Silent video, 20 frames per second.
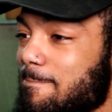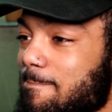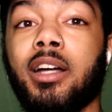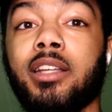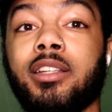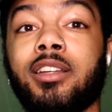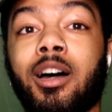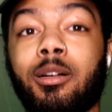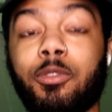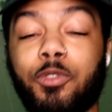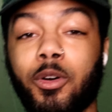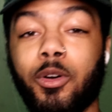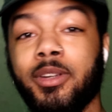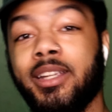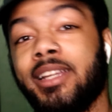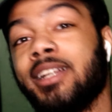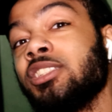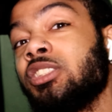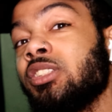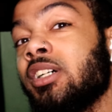But y'all, before
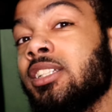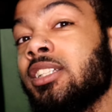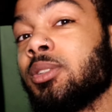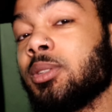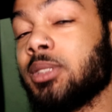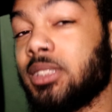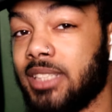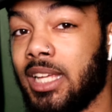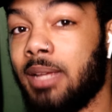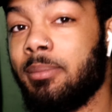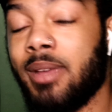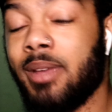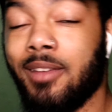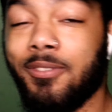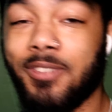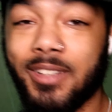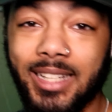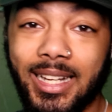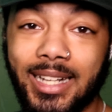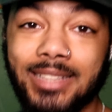we get into it, I just want to say,
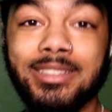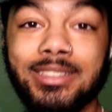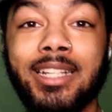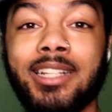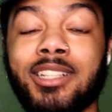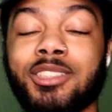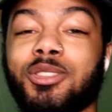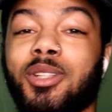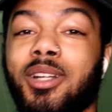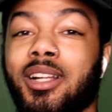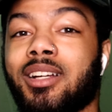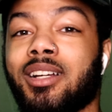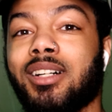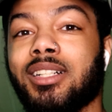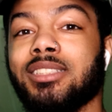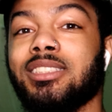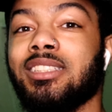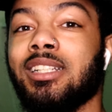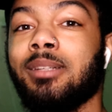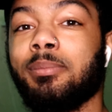man, if you guys like enjoy the
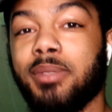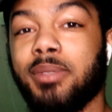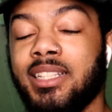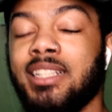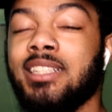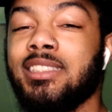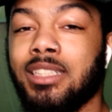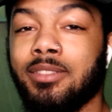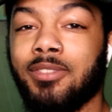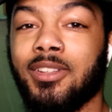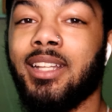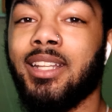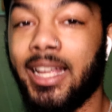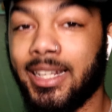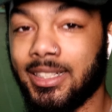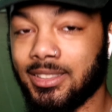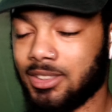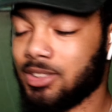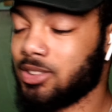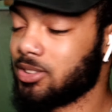content, please leave a
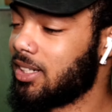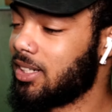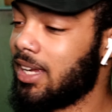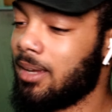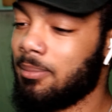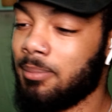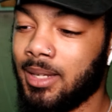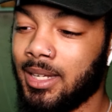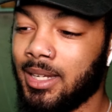like and subscribe,